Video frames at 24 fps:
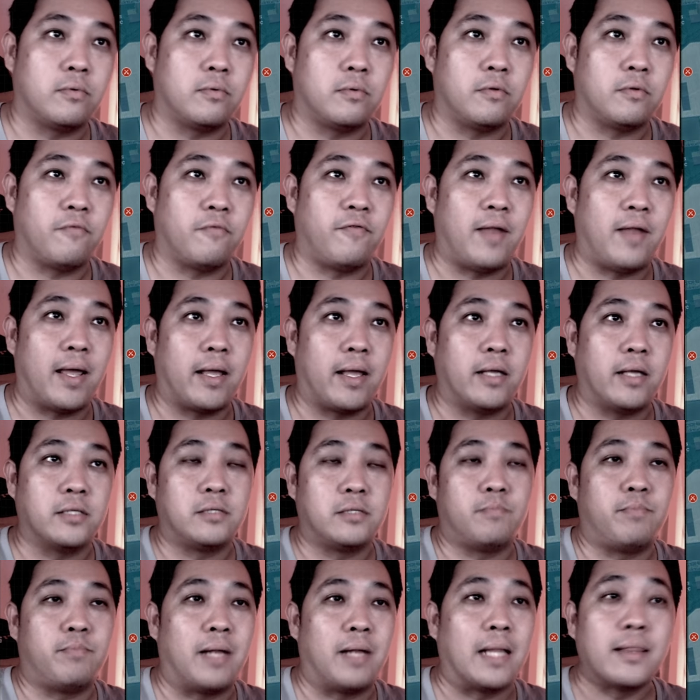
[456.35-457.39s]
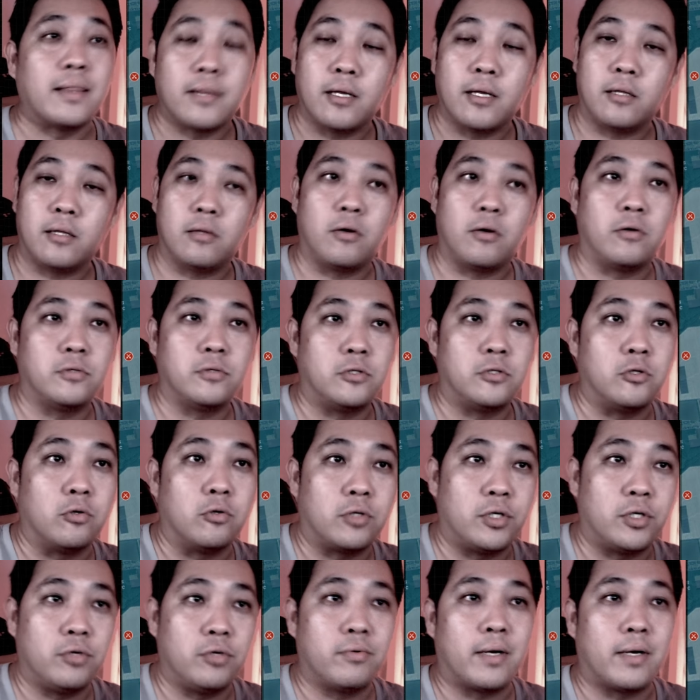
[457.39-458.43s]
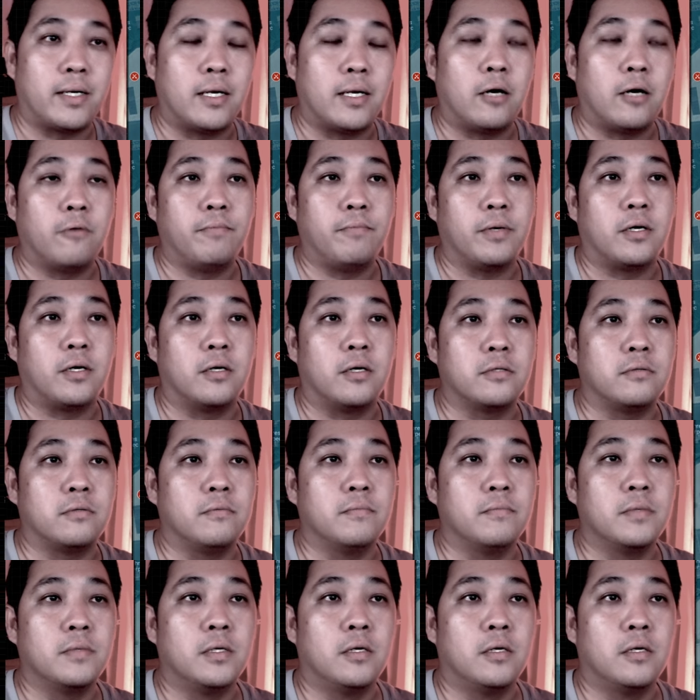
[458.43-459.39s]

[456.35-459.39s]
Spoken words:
the flag is planted on Sokil right now, because